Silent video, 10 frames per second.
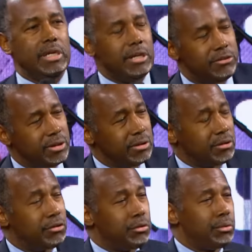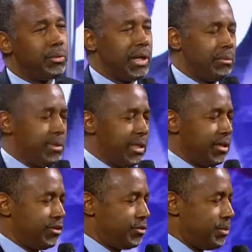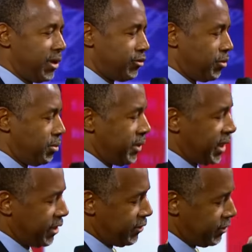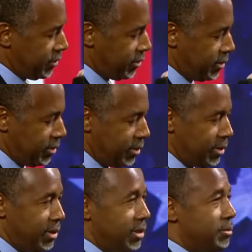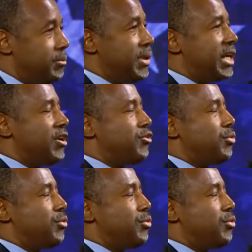is an incredibly special place because